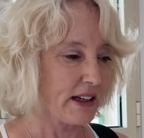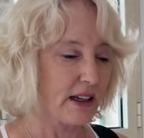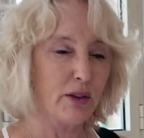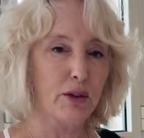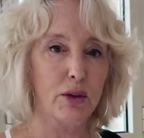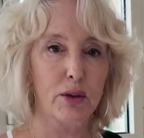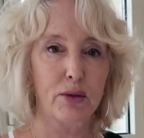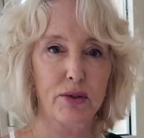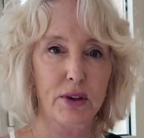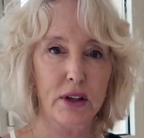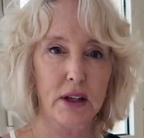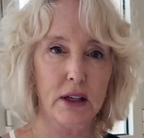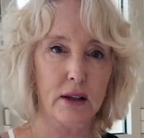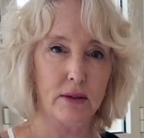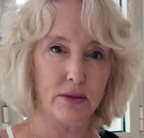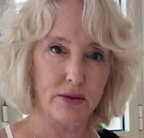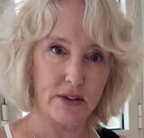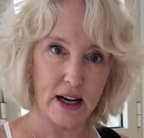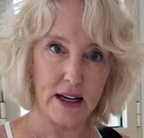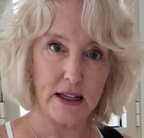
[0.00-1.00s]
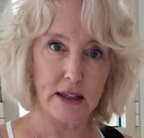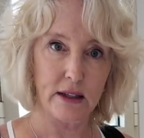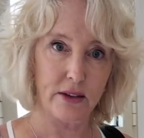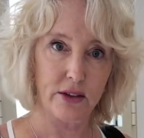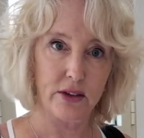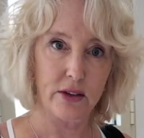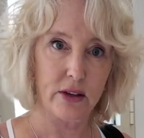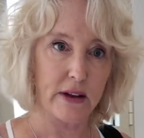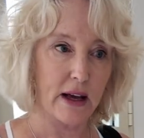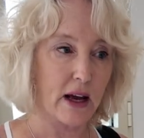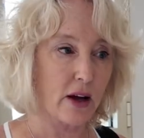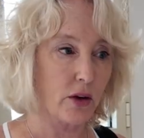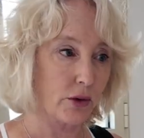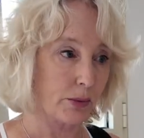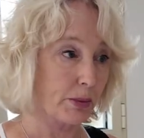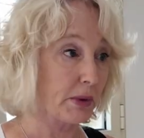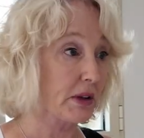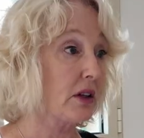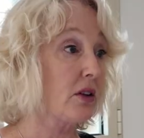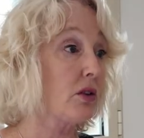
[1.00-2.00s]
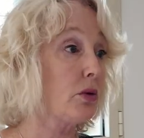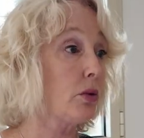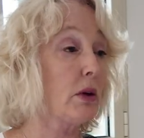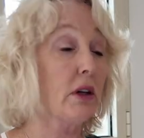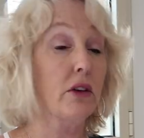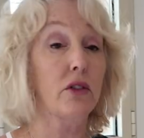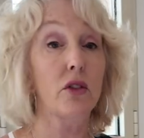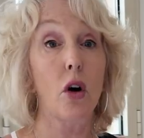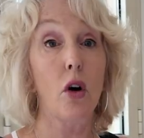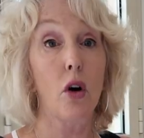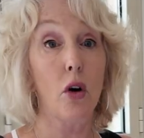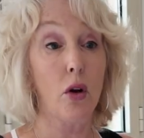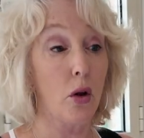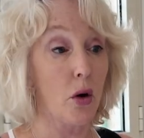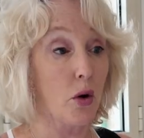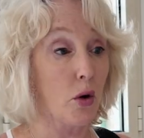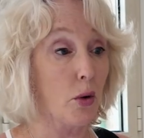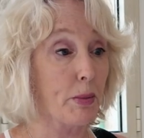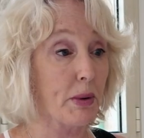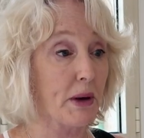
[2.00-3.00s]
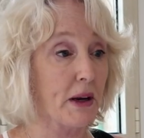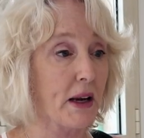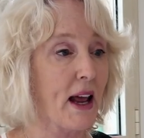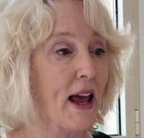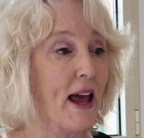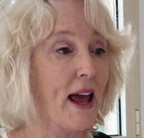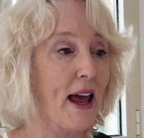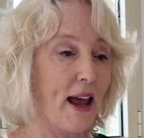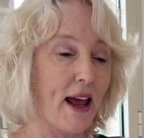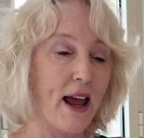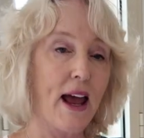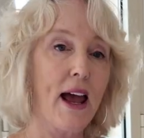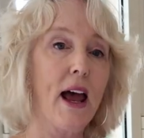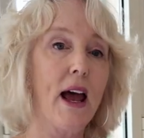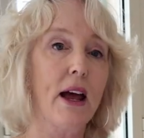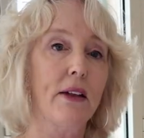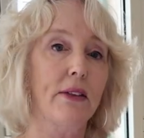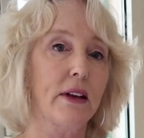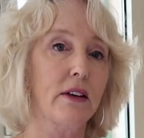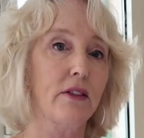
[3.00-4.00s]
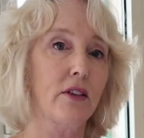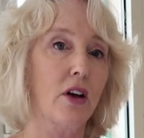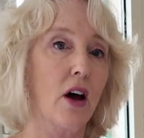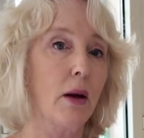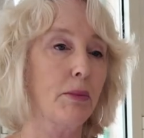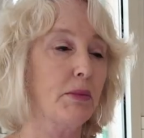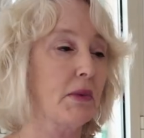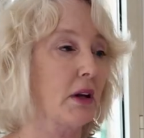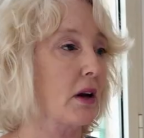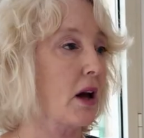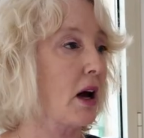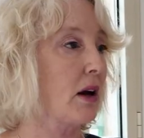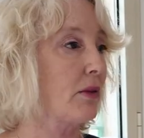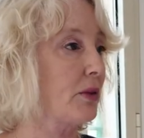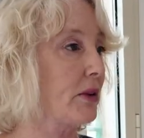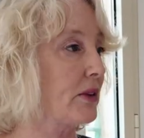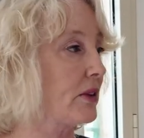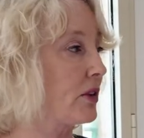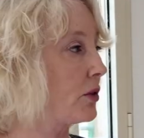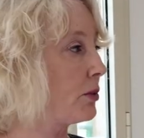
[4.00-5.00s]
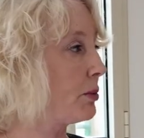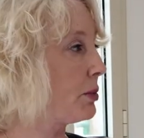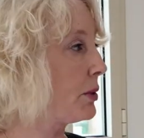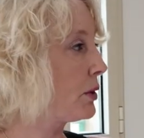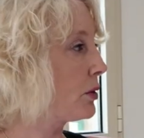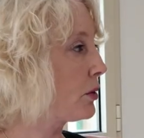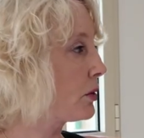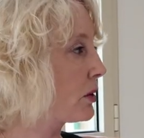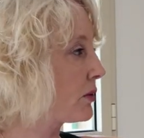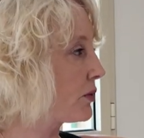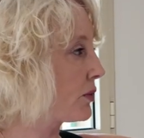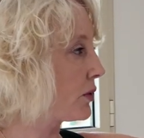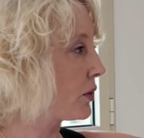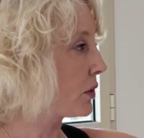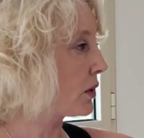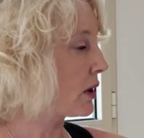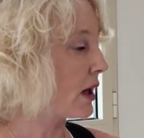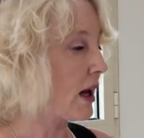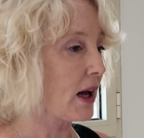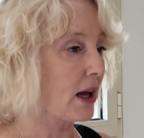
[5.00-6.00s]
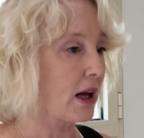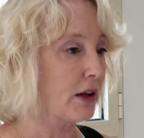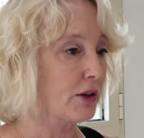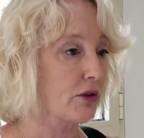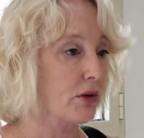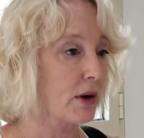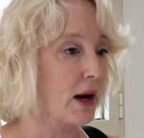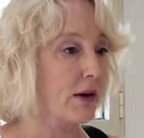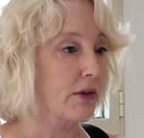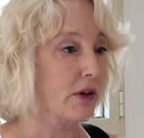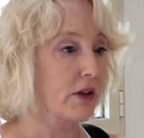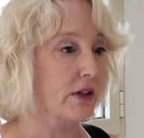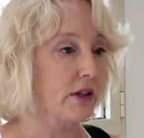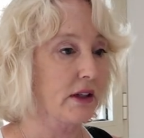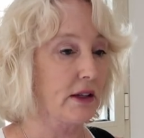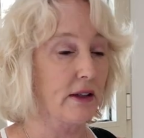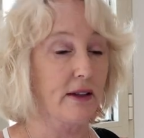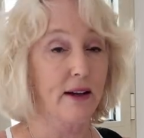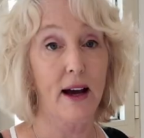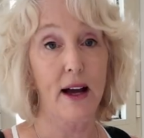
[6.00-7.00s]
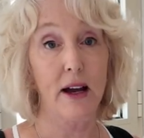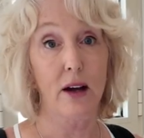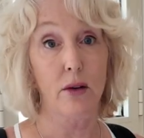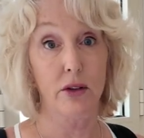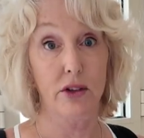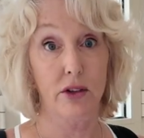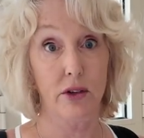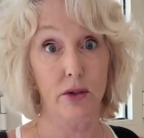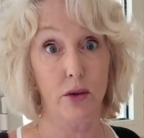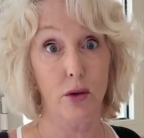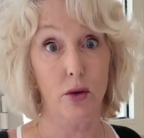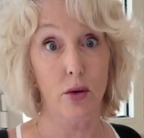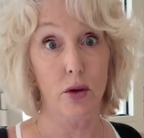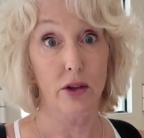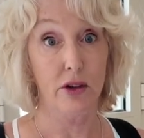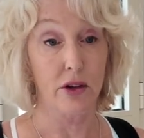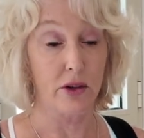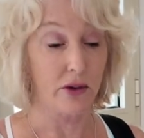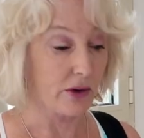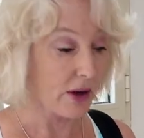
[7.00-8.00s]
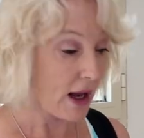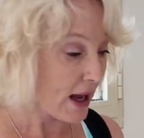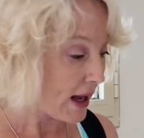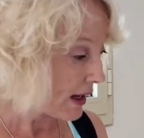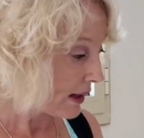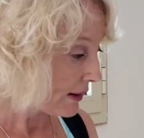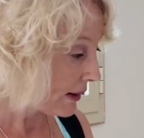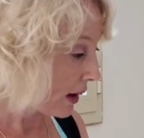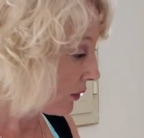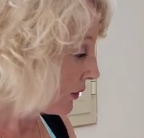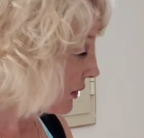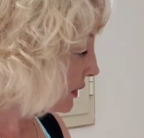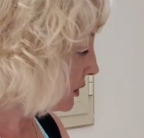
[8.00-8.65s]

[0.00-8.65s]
it gives a feeling of tightness to the house, but this one is all open, and they topped it off with this beautiful travertine tile, which is gorgeous. Now,